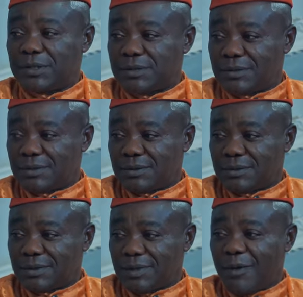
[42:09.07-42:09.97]
prince,
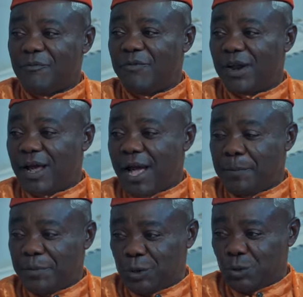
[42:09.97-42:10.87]
I'm very
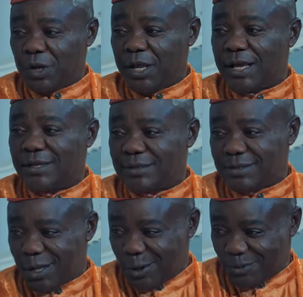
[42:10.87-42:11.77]
happy to hear
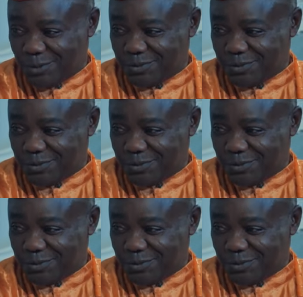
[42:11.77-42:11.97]
this now.